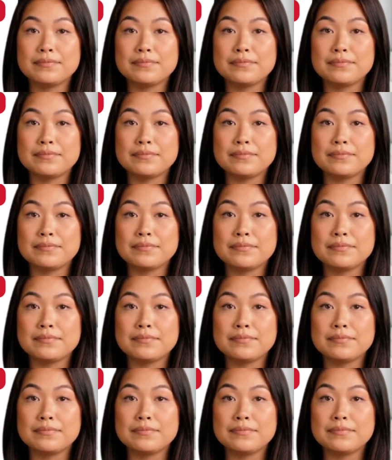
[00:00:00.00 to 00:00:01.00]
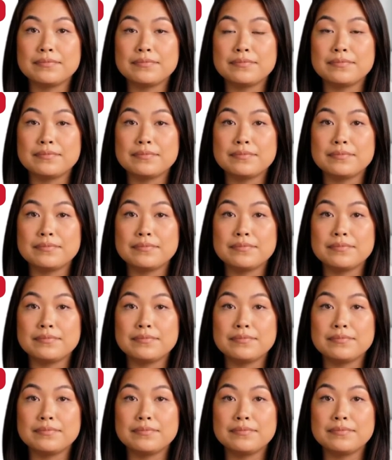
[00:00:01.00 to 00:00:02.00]

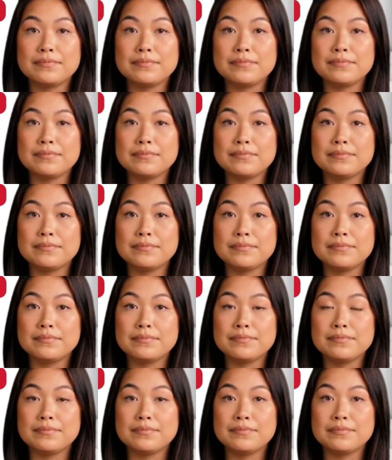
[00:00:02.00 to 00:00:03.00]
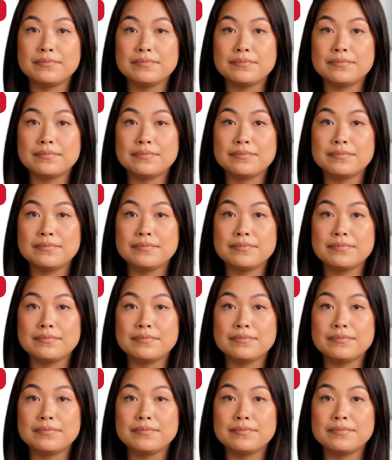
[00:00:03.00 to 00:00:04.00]

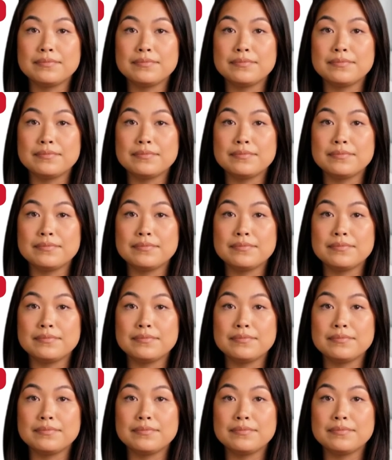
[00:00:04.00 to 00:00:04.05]
(silence)